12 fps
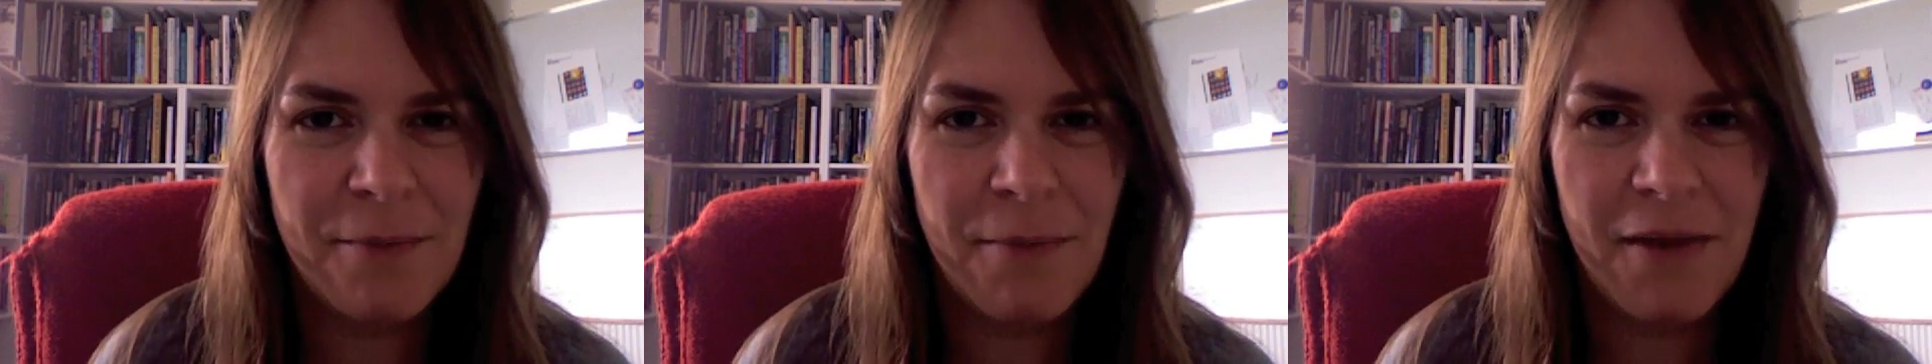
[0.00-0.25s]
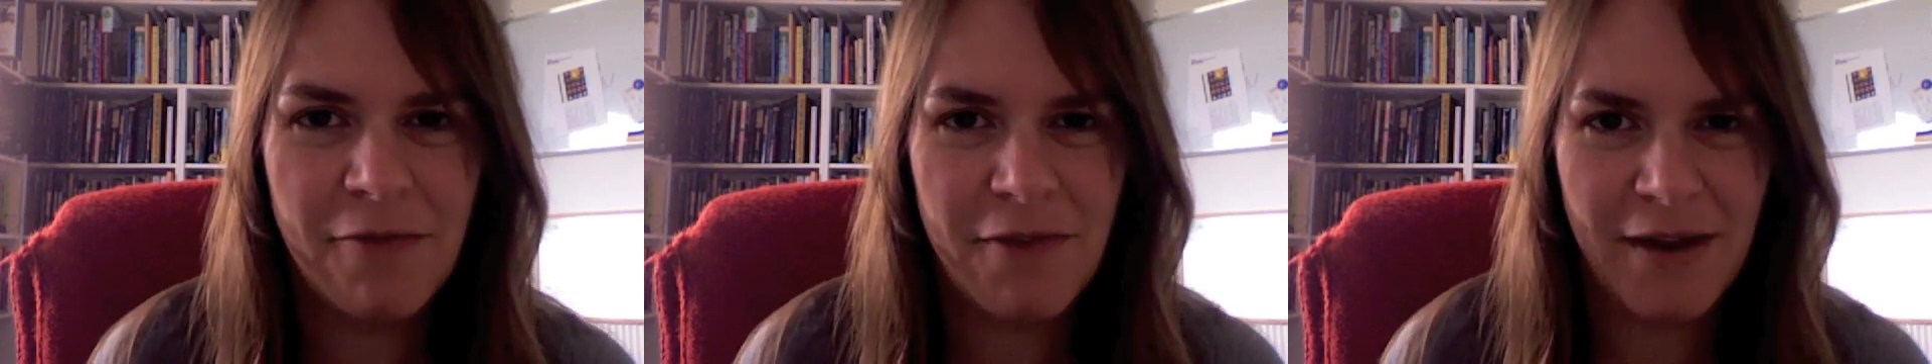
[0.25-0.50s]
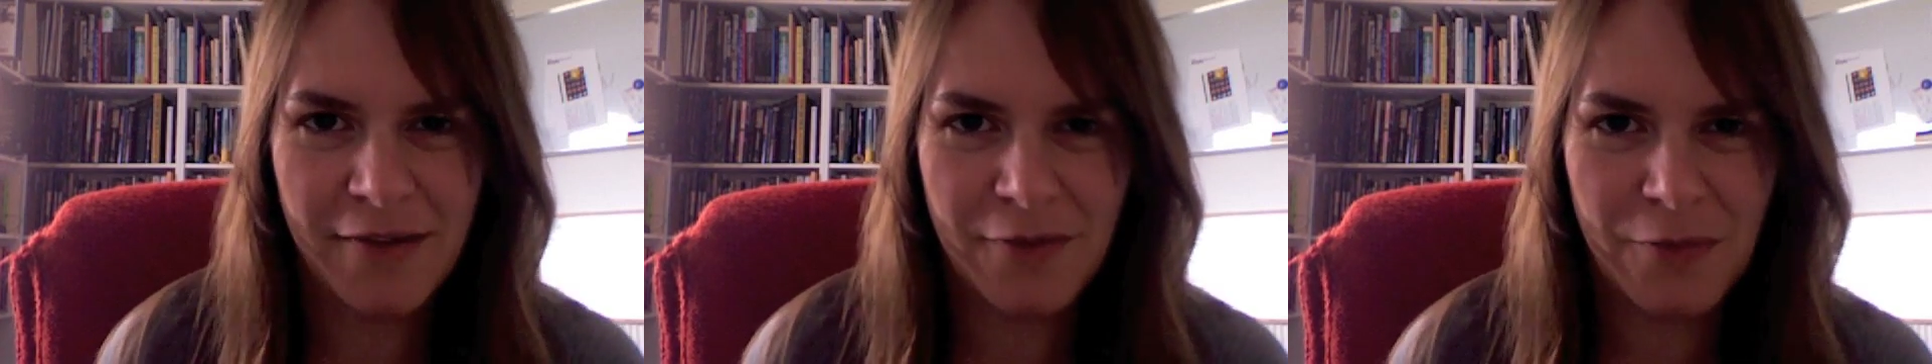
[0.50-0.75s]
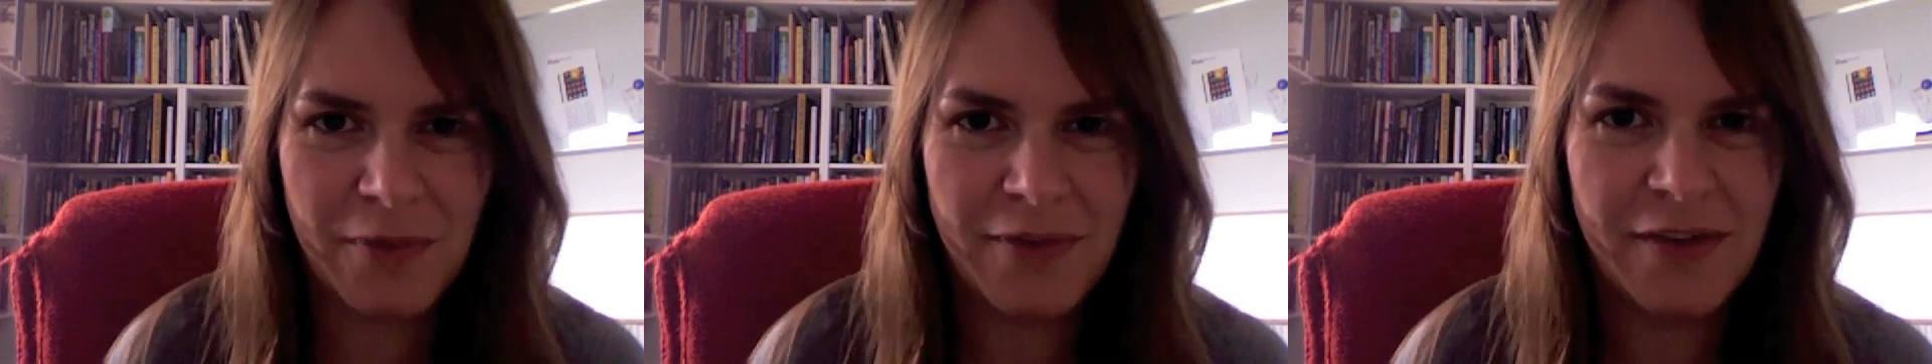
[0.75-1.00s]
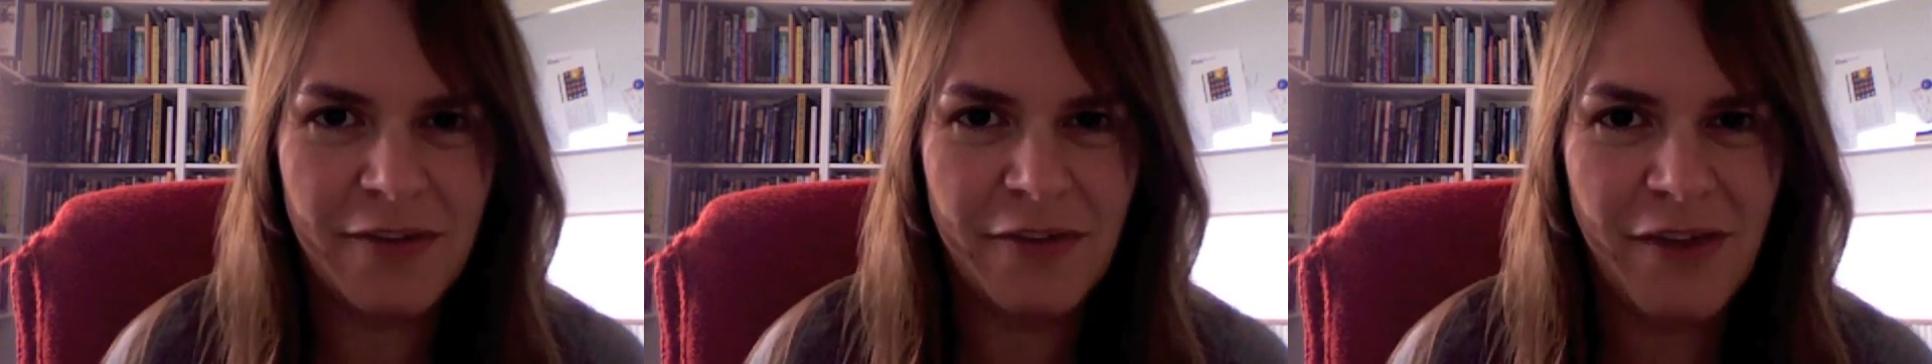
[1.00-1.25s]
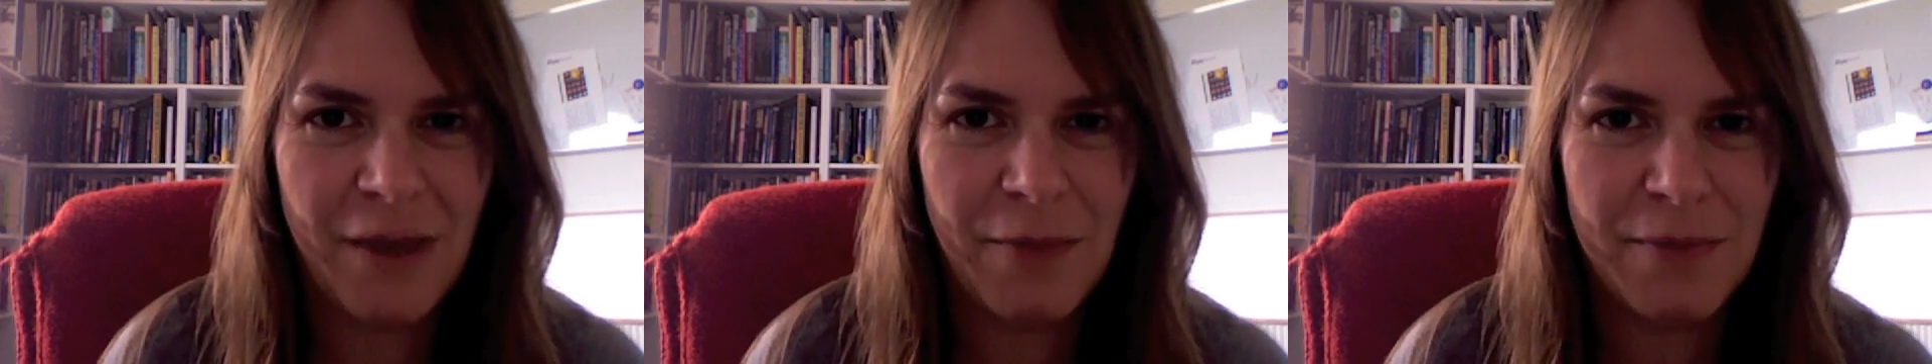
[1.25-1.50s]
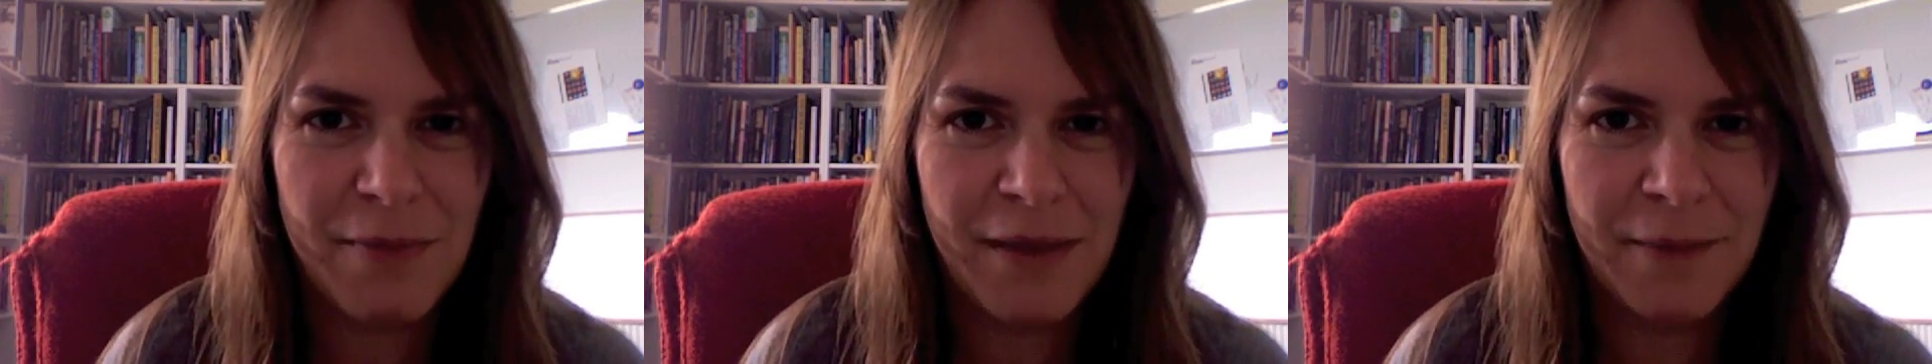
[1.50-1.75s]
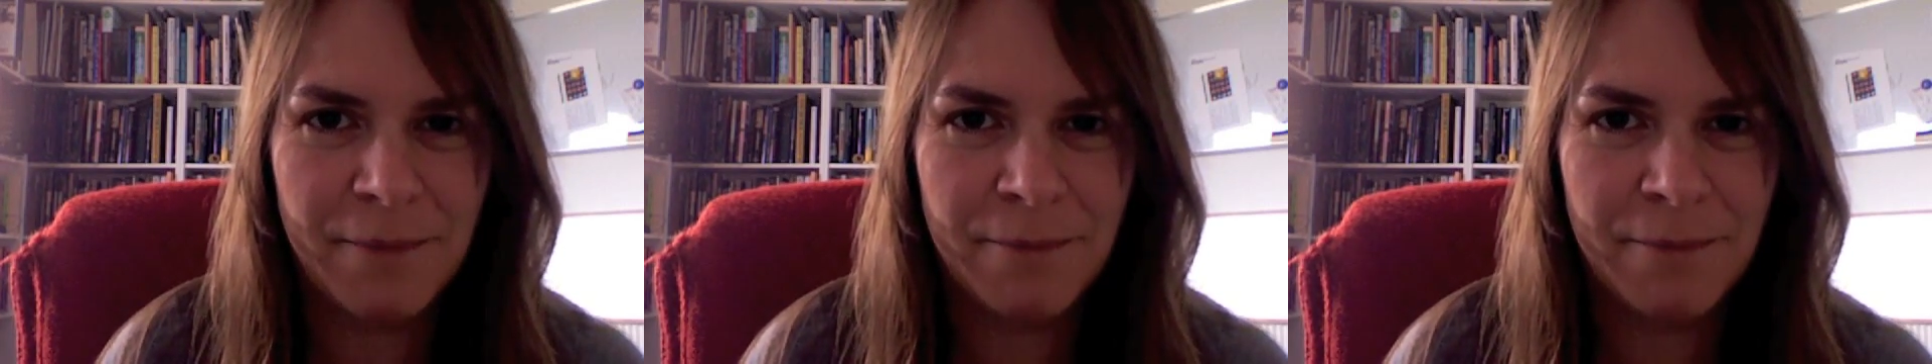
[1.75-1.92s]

by friends wanting to chat with me.